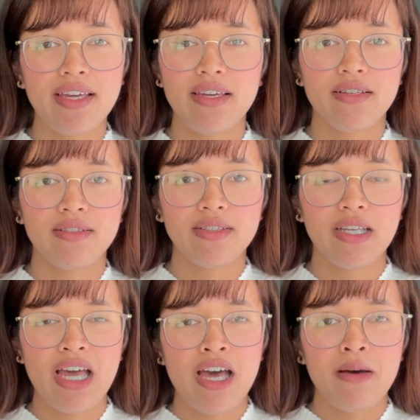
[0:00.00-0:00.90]

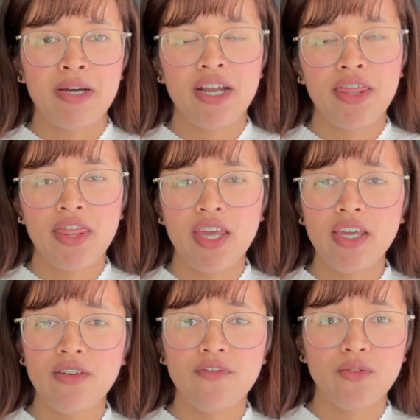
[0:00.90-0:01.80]
heels. But I
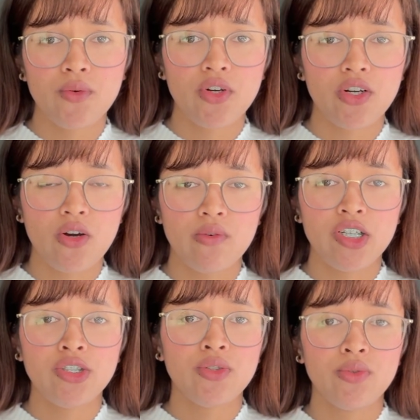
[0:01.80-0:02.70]
think if you're
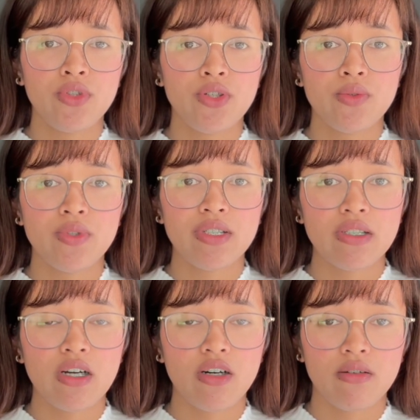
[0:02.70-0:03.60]
going to use
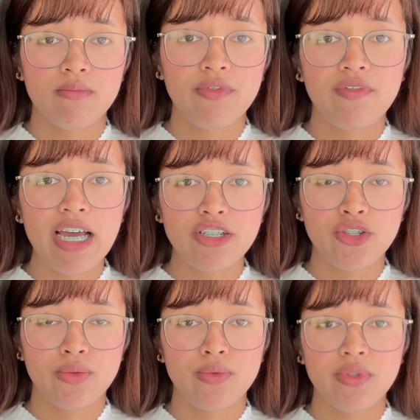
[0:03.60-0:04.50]
flat
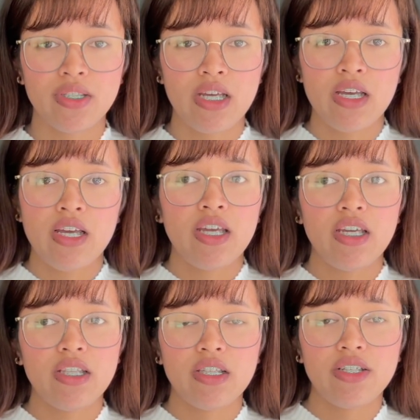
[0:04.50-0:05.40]
shoes,
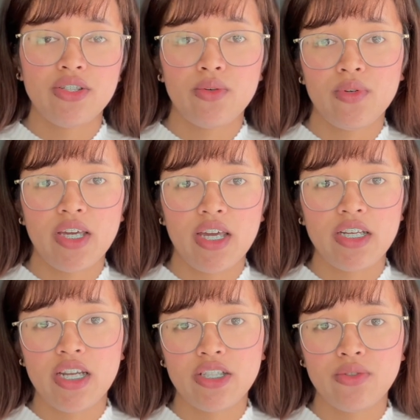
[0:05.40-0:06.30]
it is okay
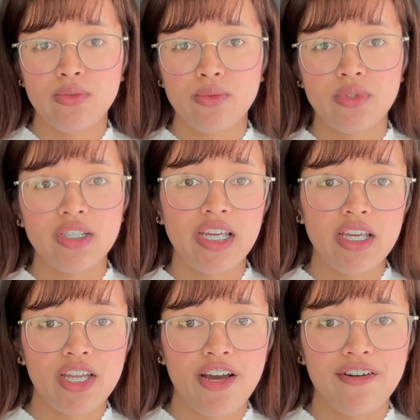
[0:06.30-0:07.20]
not to
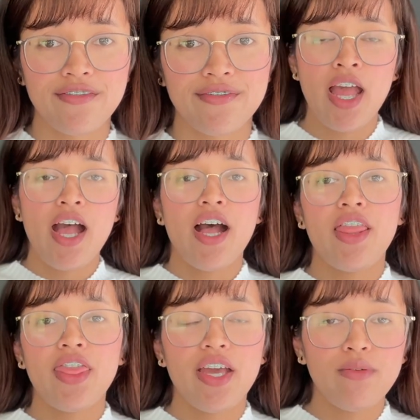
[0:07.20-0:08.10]
take it off.
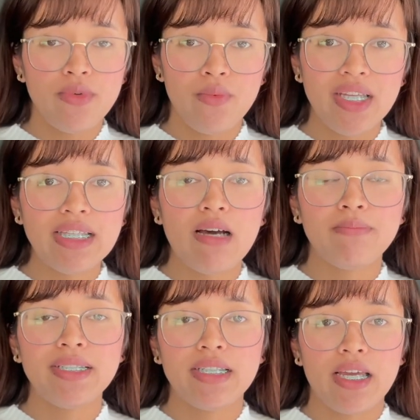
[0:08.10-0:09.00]
And then we went
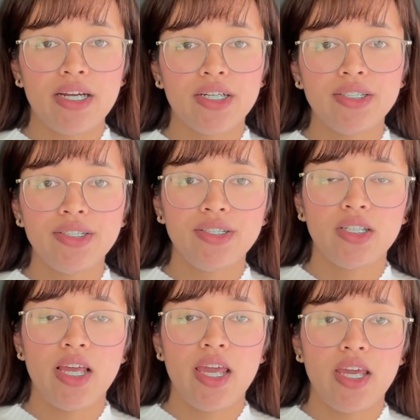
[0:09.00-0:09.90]
upstairs
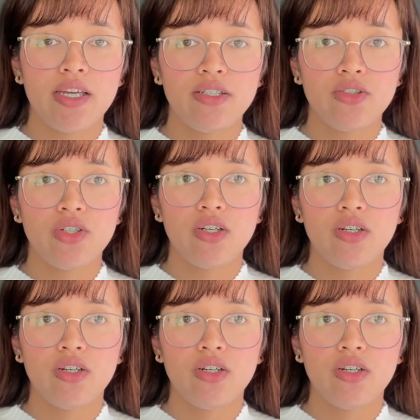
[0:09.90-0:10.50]
and